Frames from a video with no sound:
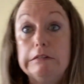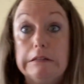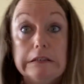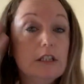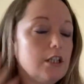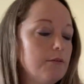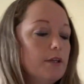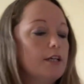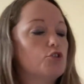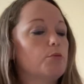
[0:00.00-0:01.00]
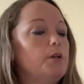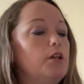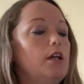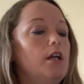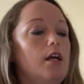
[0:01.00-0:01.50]
I'm getting in trouble.
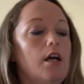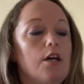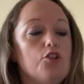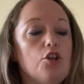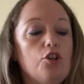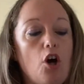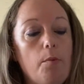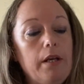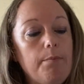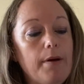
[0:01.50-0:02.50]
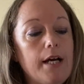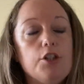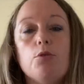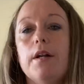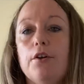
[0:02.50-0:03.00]
Don't normally buy
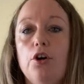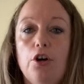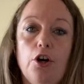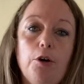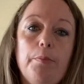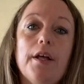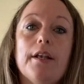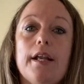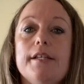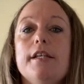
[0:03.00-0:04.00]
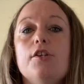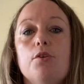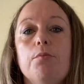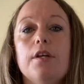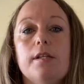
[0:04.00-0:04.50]
Joanna Hope unless it's
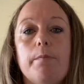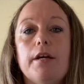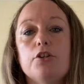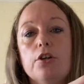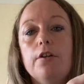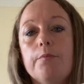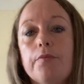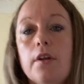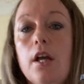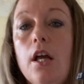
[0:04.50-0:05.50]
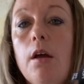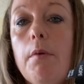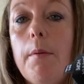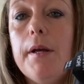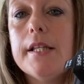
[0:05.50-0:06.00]
something special,
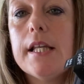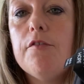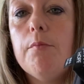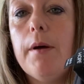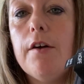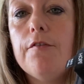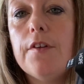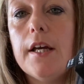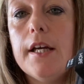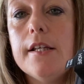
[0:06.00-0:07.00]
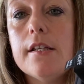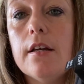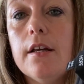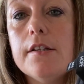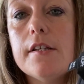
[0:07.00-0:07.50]
but I paid £7 for this.
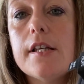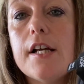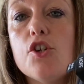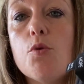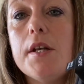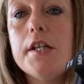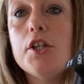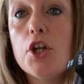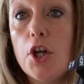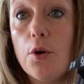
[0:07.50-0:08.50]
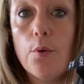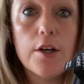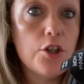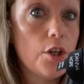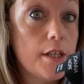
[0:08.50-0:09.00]
It's a size 22,
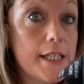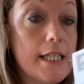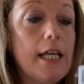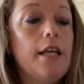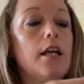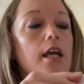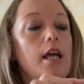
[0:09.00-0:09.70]
as you can see.